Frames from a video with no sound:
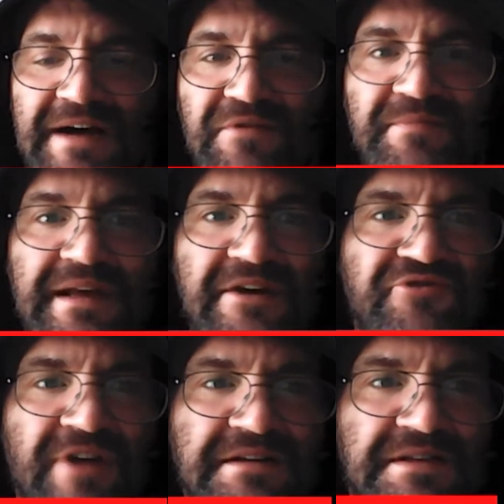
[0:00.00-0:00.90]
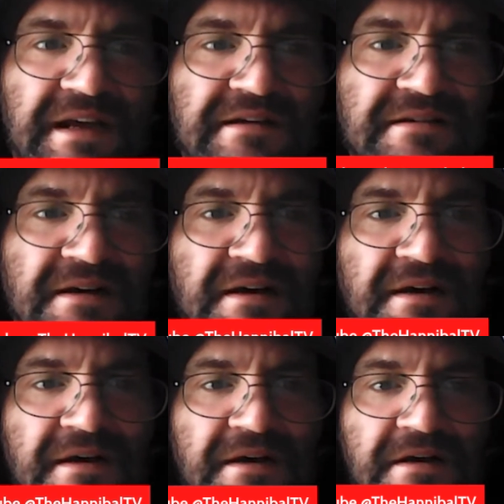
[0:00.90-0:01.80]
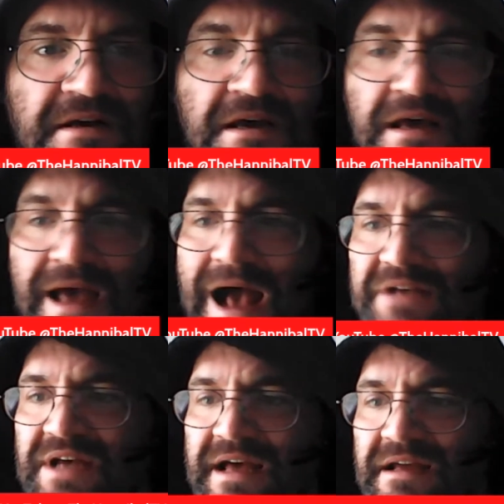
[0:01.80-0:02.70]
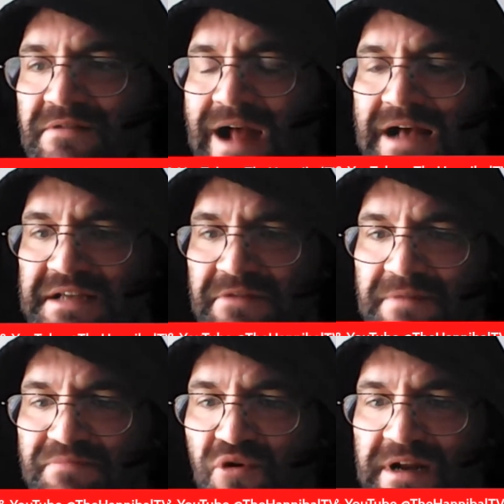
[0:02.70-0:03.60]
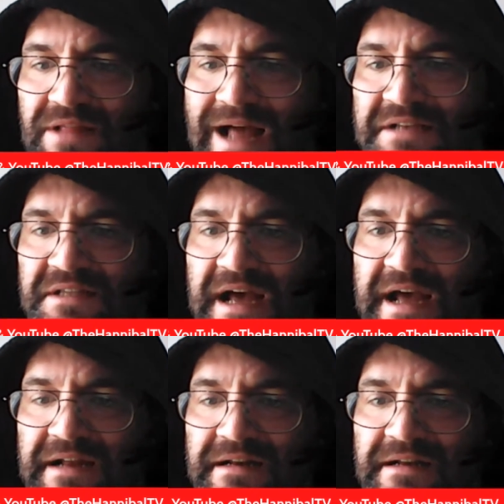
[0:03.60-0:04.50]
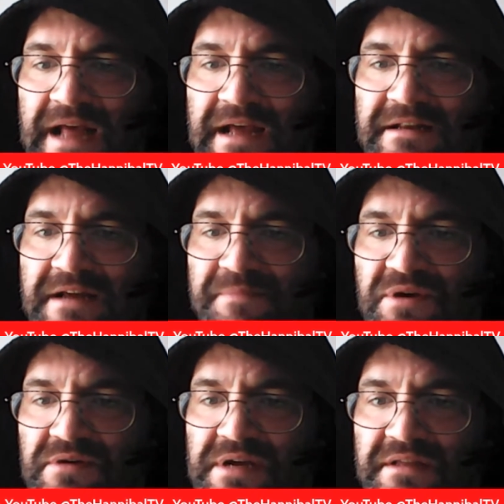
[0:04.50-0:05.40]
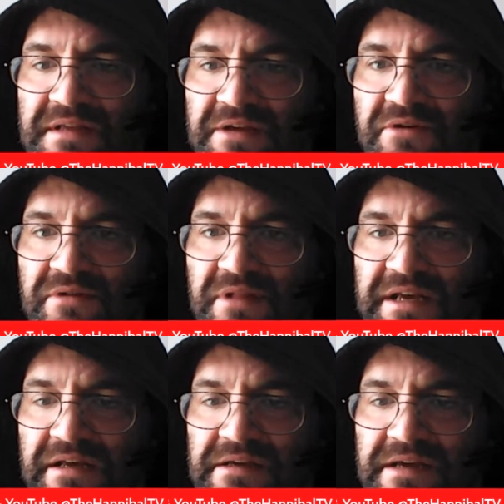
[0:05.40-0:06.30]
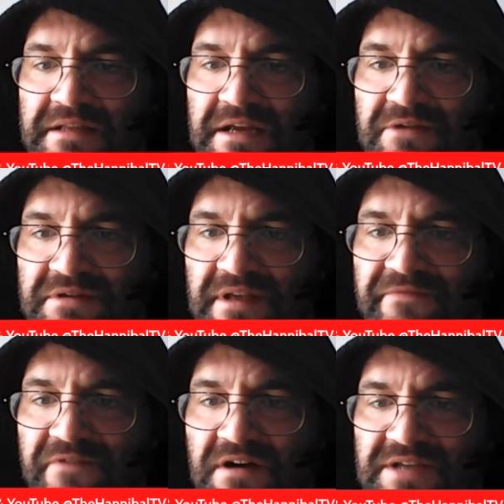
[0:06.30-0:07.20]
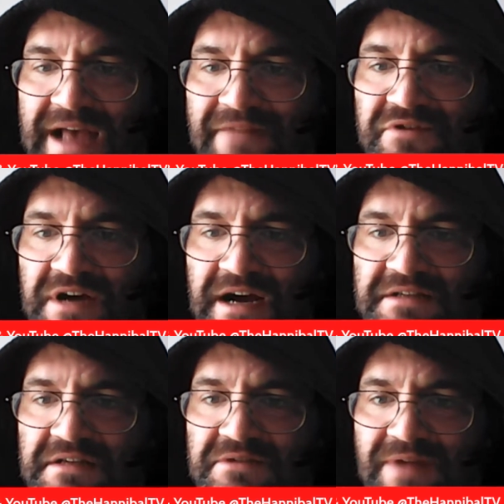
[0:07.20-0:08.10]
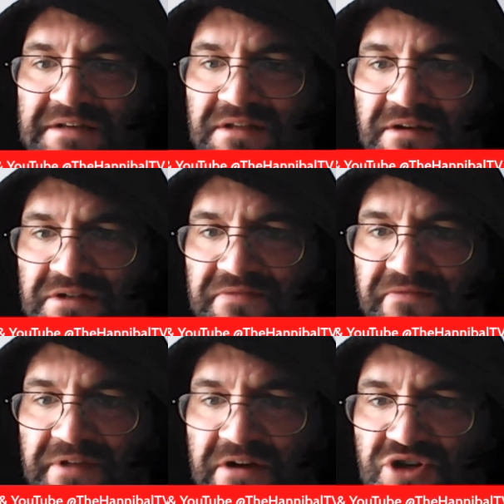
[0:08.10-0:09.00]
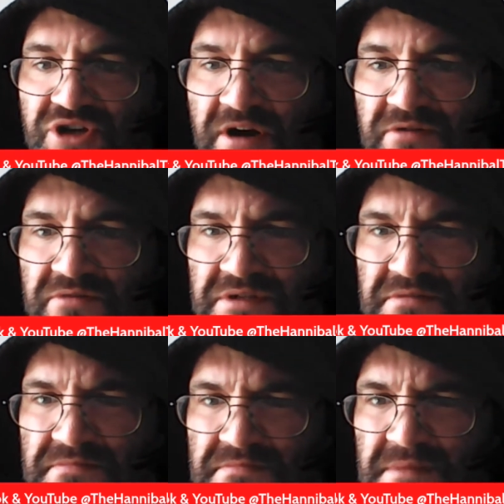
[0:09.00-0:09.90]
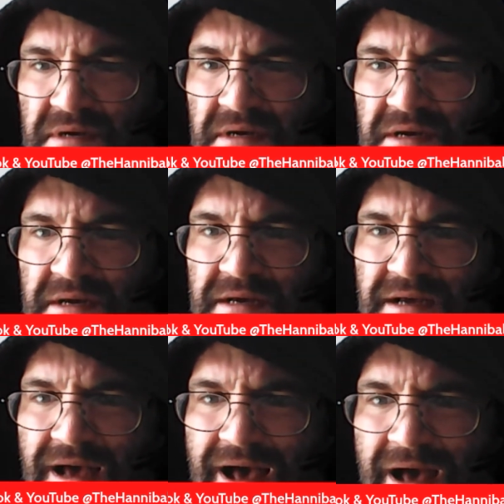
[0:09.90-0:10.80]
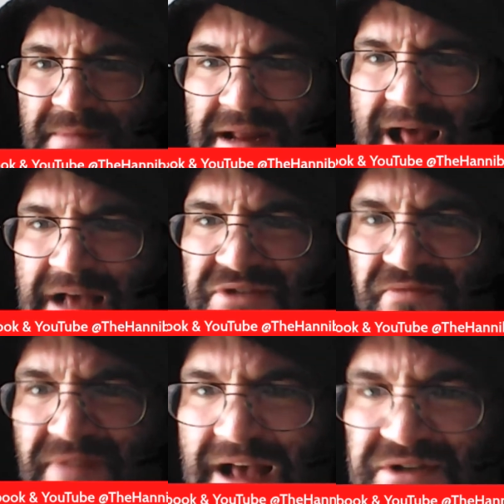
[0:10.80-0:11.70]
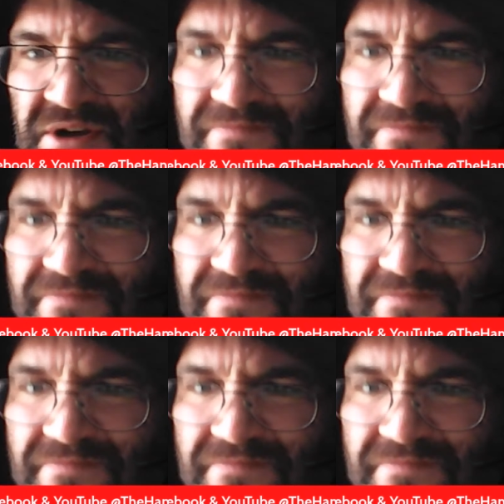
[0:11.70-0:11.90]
because that would be interesting. As I reported last night, AEW continuously false advertises wrestlers for their shows. I mean, as